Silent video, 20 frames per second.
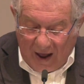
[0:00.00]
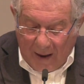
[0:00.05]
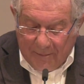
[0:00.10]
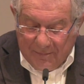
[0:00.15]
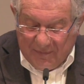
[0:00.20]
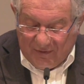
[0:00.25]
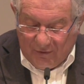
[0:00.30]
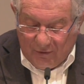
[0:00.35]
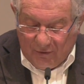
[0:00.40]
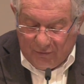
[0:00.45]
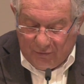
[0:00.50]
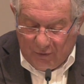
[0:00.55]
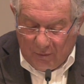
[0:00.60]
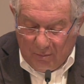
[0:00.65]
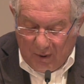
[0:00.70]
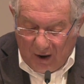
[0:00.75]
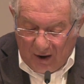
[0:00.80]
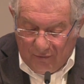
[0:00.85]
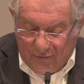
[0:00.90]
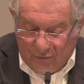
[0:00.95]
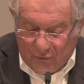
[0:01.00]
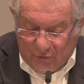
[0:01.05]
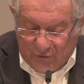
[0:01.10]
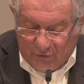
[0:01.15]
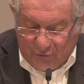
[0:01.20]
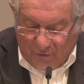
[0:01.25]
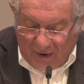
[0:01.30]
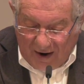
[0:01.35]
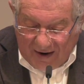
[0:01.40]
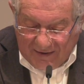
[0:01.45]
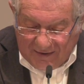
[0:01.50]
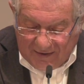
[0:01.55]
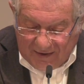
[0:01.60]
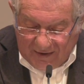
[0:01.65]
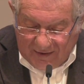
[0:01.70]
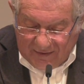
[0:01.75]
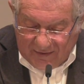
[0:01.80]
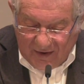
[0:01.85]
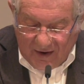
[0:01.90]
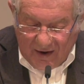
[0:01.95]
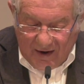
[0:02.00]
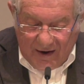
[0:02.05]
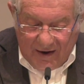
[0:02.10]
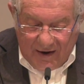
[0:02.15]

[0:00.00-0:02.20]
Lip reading: absent from Balfour's writings